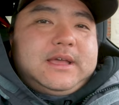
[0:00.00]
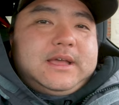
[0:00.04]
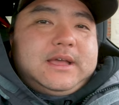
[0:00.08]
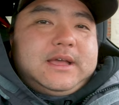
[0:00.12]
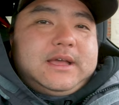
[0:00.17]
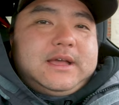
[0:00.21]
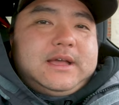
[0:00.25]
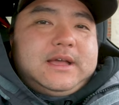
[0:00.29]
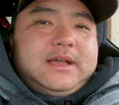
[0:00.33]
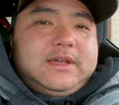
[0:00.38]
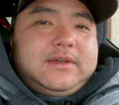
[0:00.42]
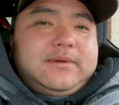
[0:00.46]

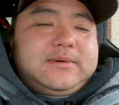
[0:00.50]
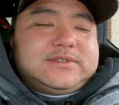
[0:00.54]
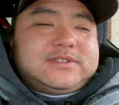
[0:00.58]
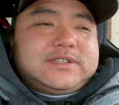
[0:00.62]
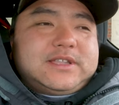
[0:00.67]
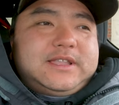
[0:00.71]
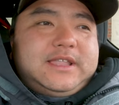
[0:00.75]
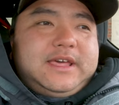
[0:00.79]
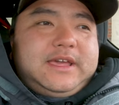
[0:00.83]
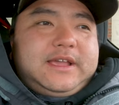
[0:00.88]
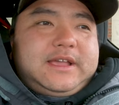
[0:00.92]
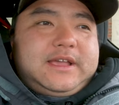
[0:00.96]
It was
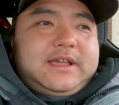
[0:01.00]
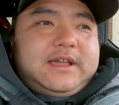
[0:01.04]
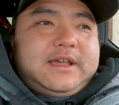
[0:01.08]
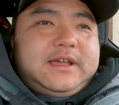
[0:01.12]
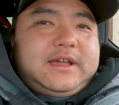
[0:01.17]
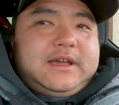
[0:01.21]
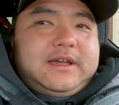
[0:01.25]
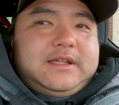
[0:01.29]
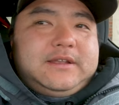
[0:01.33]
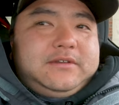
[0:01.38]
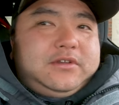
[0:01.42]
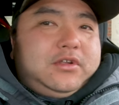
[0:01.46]
a lake,
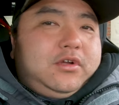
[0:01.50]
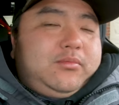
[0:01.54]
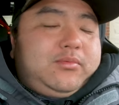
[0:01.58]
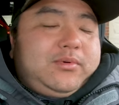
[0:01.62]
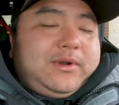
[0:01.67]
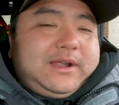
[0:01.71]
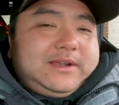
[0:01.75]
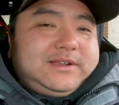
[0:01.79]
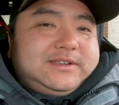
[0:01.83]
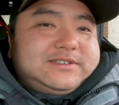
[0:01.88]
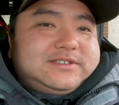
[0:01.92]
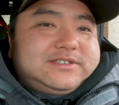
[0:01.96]
no
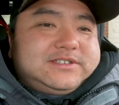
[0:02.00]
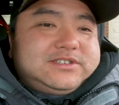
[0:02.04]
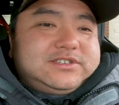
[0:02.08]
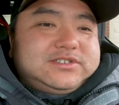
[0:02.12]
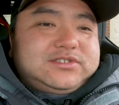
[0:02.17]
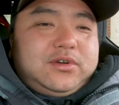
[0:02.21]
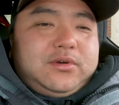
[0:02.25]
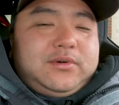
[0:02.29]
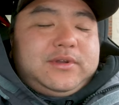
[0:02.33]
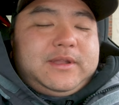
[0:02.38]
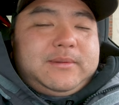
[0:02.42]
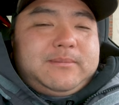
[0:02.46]
practice, just
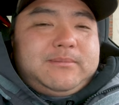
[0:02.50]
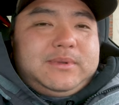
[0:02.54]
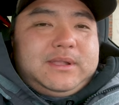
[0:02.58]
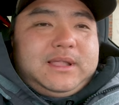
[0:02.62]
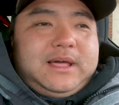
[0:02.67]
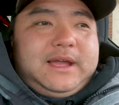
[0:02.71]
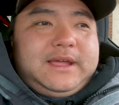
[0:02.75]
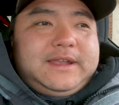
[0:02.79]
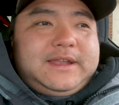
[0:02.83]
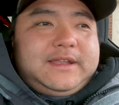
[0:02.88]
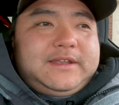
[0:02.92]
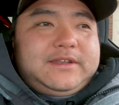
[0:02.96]
going in
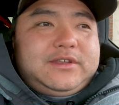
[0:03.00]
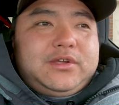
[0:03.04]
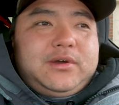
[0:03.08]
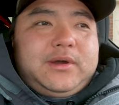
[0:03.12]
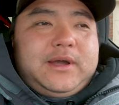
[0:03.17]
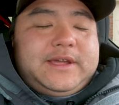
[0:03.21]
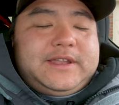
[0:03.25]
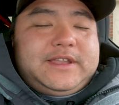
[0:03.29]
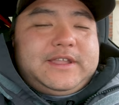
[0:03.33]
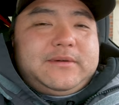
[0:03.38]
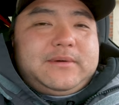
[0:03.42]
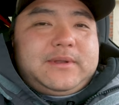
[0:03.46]
blind and no
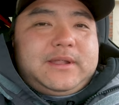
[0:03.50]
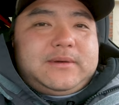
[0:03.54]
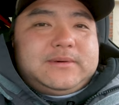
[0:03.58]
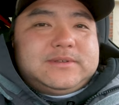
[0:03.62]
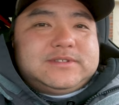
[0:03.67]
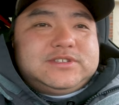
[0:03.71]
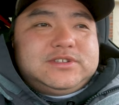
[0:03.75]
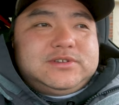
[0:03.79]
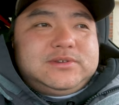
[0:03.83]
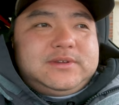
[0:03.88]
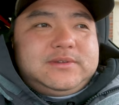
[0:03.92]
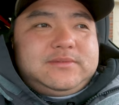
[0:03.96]
idea what I
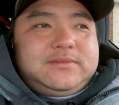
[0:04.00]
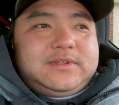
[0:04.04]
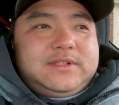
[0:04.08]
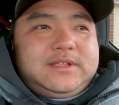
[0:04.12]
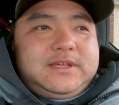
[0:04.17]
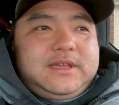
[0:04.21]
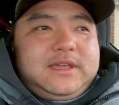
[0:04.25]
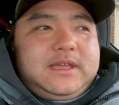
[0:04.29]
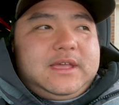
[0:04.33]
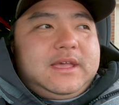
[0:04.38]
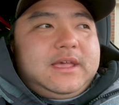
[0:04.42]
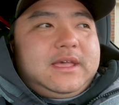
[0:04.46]
was doing
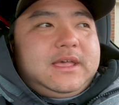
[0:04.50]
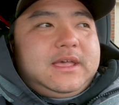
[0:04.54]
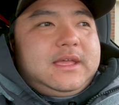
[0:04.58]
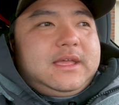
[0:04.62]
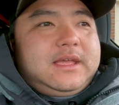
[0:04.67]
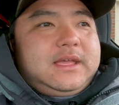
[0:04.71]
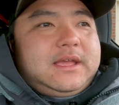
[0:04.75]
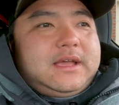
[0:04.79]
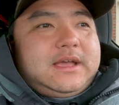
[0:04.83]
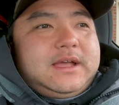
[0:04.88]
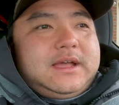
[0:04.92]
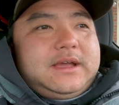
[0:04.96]
really.
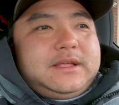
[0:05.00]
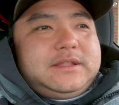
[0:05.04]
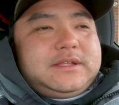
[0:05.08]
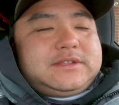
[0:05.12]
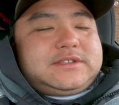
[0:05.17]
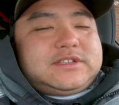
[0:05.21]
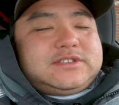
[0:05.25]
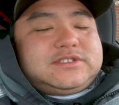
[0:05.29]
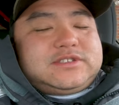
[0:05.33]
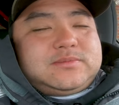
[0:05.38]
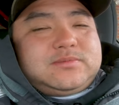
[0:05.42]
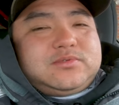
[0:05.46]
I
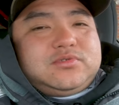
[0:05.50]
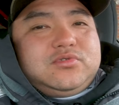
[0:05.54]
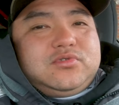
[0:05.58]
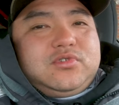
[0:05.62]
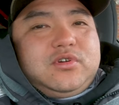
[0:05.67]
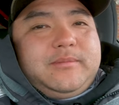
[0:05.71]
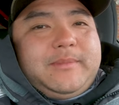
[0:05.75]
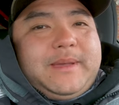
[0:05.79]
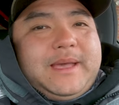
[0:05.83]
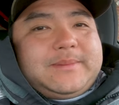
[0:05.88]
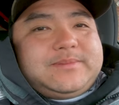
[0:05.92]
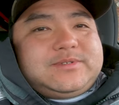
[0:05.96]
looked at some
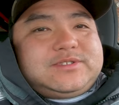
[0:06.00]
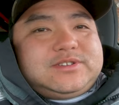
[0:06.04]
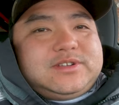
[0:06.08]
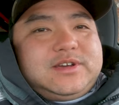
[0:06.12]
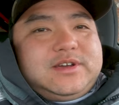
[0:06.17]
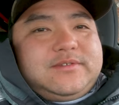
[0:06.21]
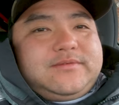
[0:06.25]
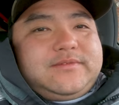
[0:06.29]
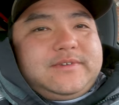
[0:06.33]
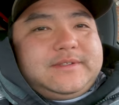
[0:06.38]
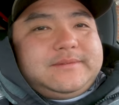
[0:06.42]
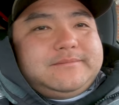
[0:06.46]
Google Map
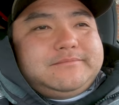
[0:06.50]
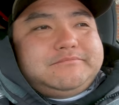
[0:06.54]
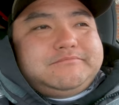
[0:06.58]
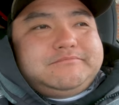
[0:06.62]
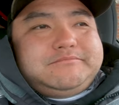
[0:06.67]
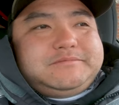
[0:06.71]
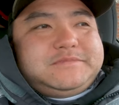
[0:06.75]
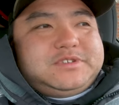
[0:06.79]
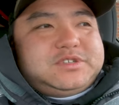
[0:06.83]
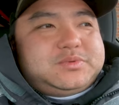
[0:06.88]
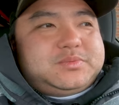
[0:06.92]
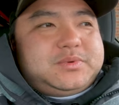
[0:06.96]
stuff
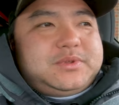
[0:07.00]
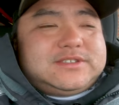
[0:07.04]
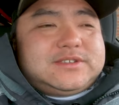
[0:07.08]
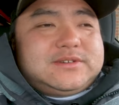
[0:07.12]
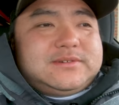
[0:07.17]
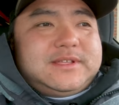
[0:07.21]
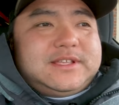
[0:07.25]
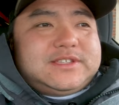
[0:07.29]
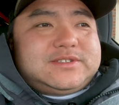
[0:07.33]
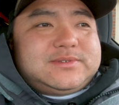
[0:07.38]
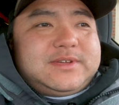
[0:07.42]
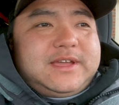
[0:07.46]
and just went,
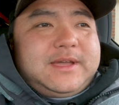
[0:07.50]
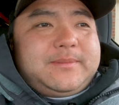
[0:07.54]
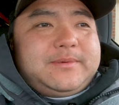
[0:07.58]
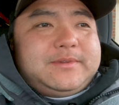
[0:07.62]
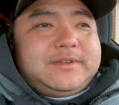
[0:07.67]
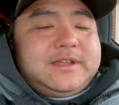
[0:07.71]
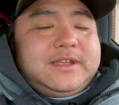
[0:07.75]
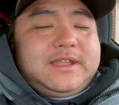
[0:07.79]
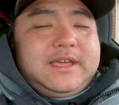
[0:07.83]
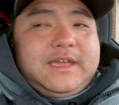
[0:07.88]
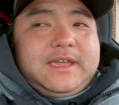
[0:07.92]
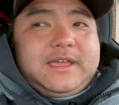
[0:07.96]
so that's what
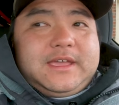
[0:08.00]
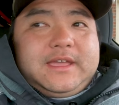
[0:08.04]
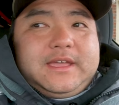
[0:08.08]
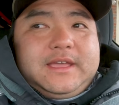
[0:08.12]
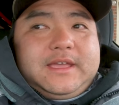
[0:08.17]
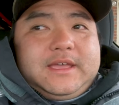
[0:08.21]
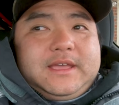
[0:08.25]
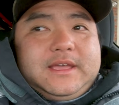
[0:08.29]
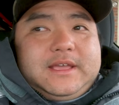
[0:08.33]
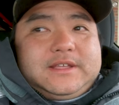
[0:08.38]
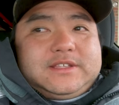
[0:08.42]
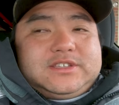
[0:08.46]
happened today.
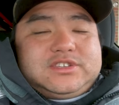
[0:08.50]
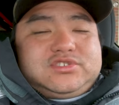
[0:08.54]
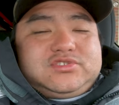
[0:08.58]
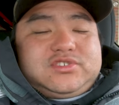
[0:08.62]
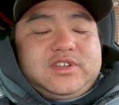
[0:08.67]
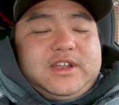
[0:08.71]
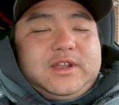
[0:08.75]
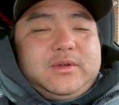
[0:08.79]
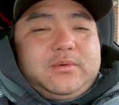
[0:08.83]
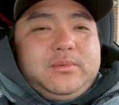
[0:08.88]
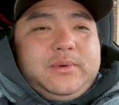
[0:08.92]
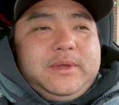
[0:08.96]

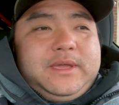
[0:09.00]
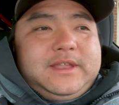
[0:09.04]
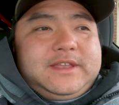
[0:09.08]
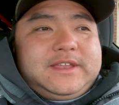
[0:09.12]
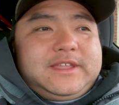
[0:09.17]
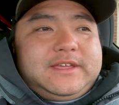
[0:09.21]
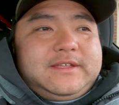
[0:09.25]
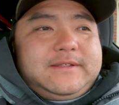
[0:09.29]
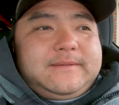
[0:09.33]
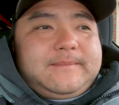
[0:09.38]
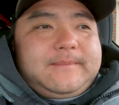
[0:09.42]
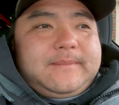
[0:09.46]
Straight up
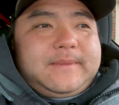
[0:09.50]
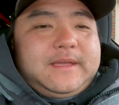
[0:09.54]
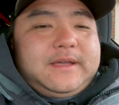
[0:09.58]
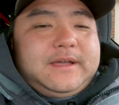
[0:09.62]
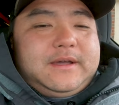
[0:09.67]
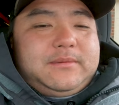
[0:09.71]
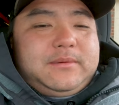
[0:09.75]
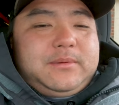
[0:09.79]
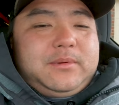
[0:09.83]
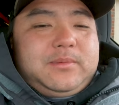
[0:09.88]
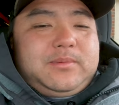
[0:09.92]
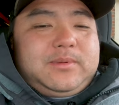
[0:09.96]
winged it.
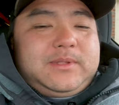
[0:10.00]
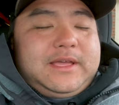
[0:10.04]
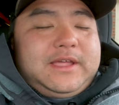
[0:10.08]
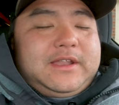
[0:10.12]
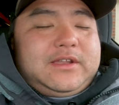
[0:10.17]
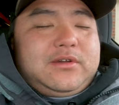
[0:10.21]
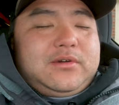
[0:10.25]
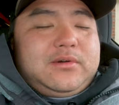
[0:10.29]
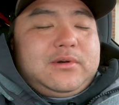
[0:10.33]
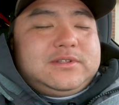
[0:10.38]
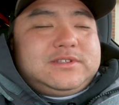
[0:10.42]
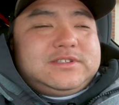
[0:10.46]
We were
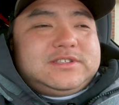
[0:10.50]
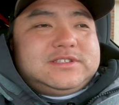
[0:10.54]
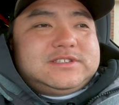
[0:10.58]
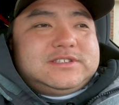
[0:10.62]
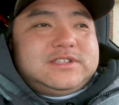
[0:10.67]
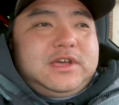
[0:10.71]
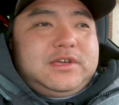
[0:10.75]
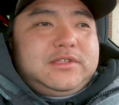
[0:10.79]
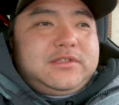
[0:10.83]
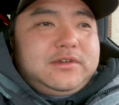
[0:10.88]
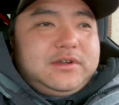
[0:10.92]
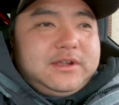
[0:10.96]
planning to go to
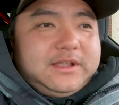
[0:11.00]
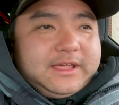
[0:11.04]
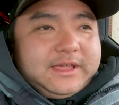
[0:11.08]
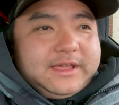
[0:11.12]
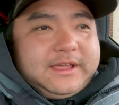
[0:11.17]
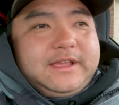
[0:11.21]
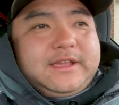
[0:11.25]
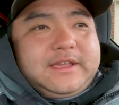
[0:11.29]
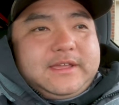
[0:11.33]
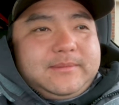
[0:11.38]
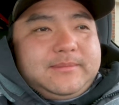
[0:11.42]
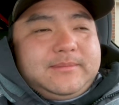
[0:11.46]
this other
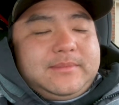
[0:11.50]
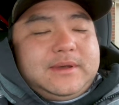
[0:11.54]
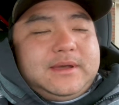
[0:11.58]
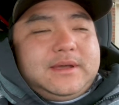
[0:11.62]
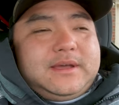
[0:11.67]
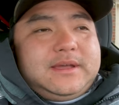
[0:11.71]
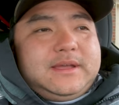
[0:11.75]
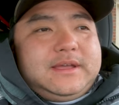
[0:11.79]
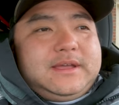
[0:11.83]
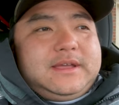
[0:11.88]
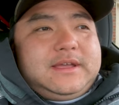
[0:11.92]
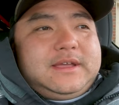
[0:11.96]
lake,
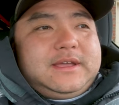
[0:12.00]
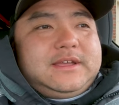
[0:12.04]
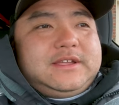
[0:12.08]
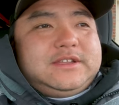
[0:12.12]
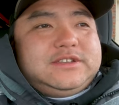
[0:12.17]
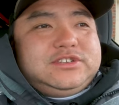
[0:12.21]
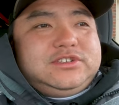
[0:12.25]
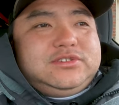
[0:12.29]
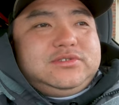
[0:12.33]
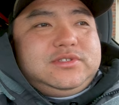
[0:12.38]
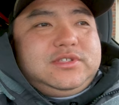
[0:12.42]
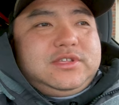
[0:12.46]
but
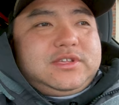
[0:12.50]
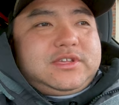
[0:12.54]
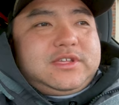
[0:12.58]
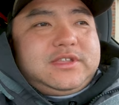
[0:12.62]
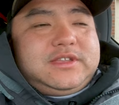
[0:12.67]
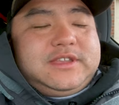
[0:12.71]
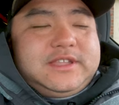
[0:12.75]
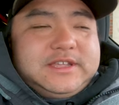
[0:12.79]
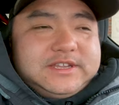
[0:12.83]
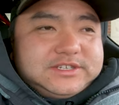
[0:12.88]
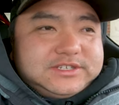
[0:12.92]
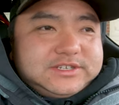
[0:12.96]
due to the
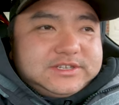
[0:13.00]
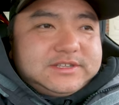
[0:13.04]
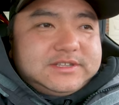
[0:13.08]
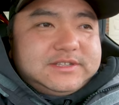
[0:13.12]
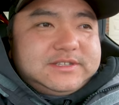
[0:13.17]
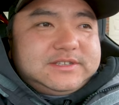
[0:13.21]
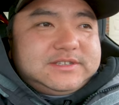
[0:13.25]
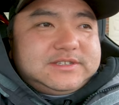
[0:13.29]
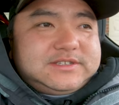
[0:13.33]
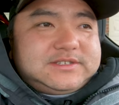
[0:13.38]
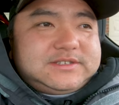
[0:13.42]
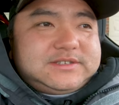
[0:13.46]

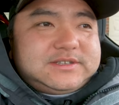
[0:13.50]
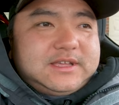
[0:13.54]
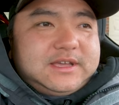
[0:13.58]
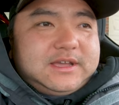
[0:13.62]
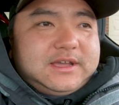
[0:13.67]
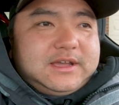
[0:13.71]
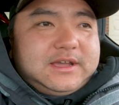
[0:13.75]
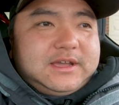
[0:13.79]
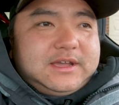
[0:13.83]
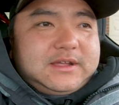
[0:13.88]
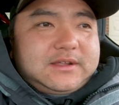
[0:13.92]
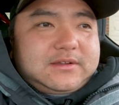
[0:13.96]
conditions,
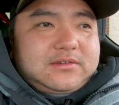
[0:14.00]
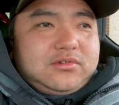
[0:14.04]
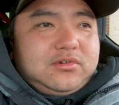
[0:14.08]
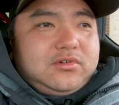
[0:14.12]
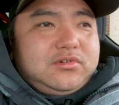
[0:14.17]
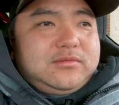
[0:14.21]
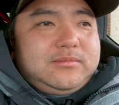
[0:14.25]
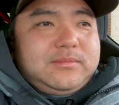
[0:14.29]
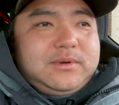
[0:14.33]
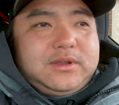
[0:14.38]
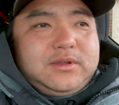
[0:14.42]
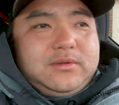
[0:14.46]

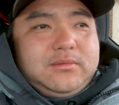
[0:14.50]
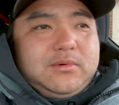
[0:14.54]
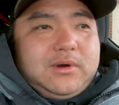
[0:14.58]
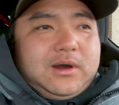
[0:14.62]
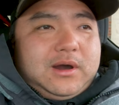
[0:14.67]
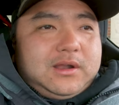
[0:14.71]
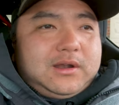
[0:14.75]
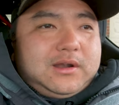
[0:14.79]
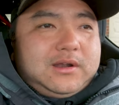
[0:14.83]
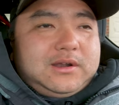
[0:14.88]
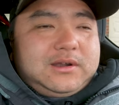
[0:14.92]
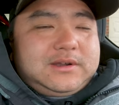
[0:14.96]
cold, muddy
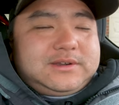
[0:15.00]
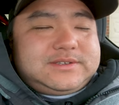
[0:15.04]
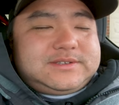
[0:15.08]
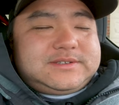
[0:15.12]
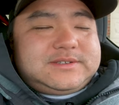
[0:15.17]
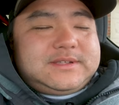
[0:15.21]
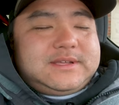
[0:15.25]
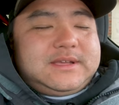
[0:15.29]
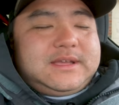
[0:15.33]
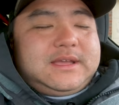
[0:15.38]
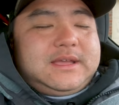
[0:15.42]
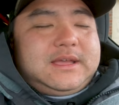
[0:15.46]
waters,